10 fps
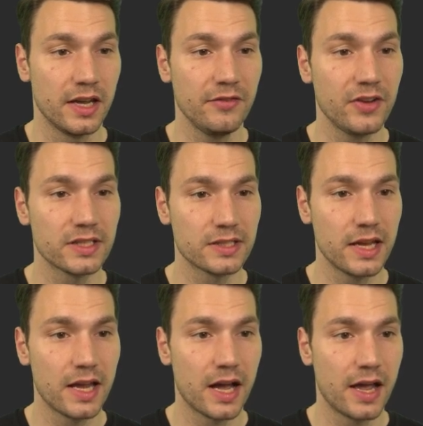If I
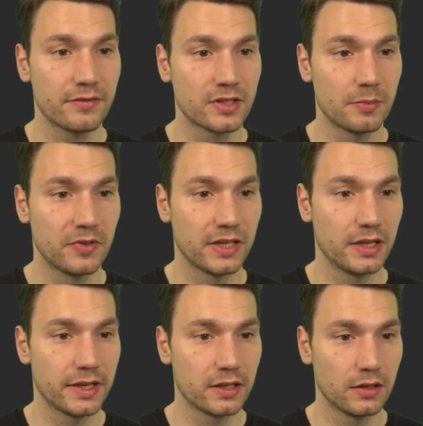say I have something
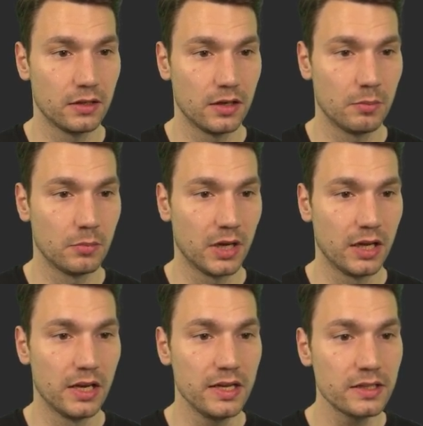like
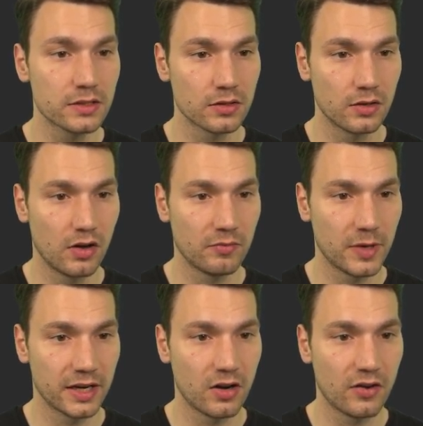a list of
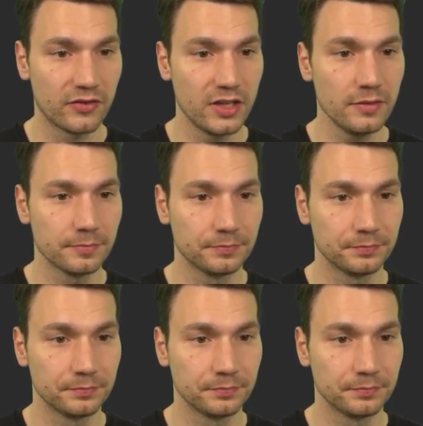my coffee,